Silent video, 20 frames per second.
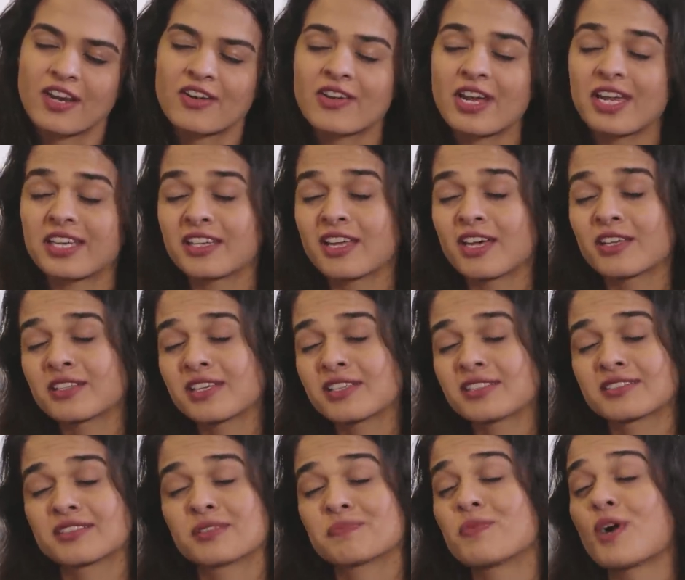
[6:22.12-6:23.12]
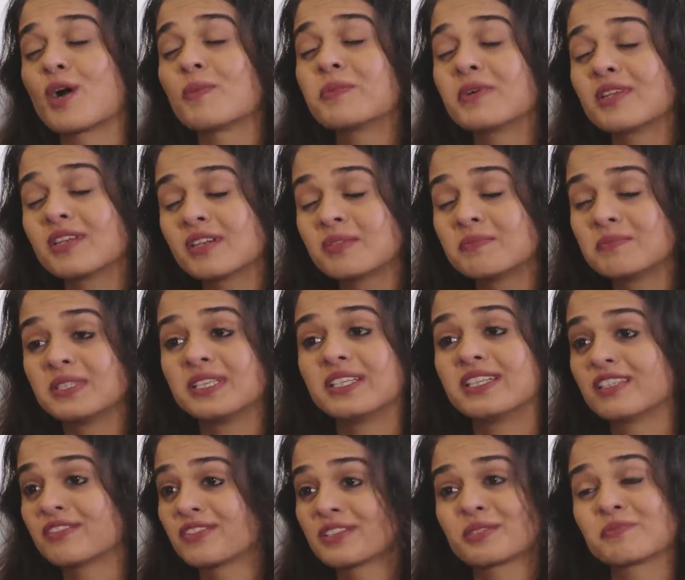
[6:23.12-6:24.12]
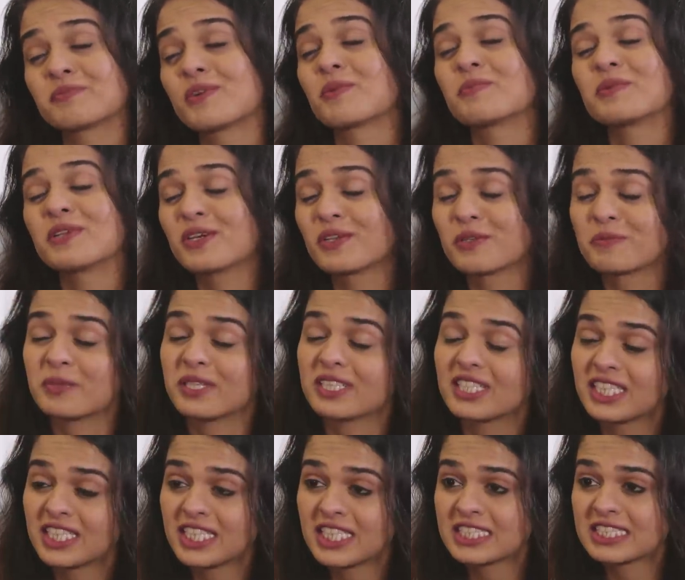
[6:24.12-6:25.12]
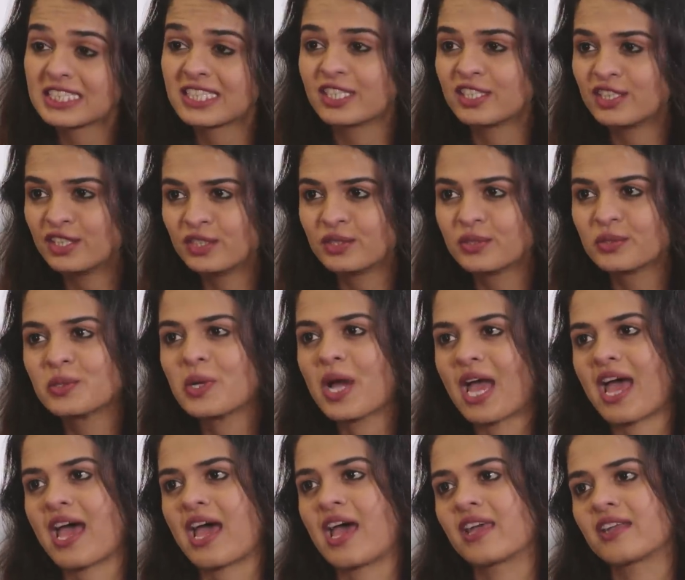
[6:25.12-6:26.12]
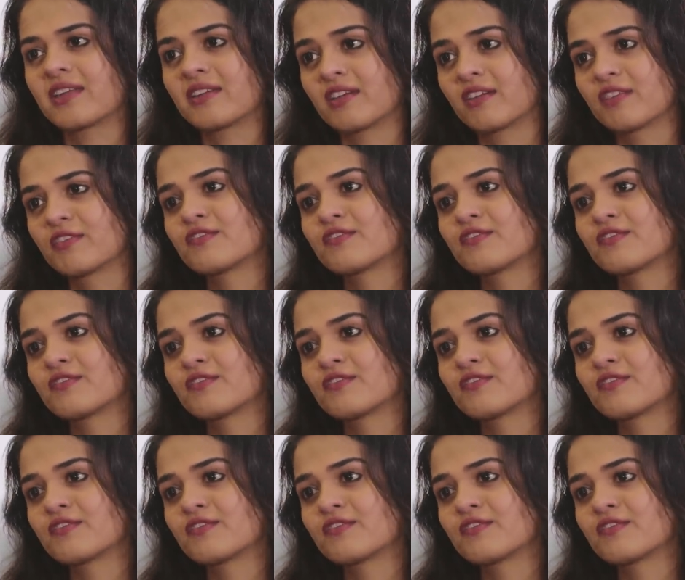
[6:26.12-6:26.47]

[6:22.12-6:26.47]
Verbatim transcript: Right now, there's the popular belief and the popular opinion is that you and